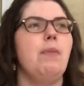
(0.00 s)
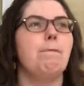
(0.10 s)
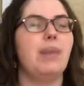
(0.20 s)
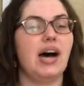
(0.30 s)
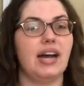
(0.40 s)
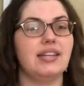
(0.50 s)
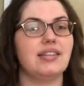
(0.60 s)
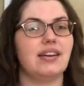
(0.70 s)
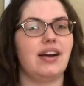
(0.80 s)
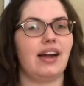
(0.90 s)

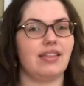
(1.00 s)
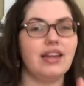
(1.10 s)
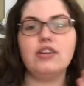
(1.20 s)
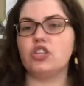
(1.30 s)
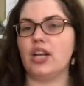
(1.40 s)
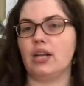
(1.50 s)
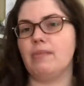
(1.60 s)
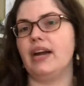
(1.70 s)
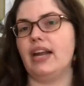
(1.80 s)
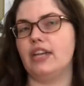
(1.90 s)
but I think Shelley
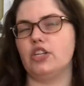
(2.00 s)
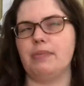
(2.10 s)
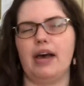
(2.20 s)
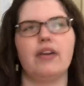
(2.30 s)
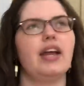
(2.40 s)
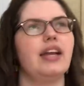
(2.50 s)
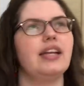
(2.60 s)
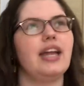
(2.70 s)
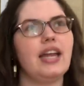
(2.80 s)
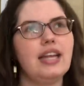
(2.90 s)
might edge him out, and
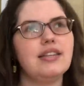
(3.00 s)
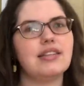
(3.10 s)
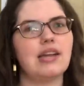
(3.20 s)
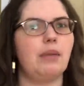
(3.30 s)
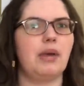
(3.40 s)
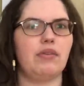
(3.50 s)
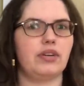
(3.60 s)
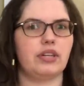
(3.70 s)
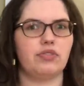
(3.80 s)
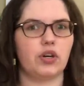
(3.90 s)
Keats I'm not
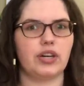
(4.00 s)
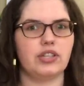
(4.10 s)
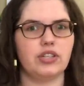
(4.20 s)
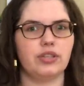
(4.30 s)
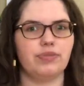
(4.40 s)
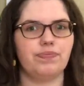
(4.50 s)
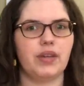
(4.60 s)
very far into,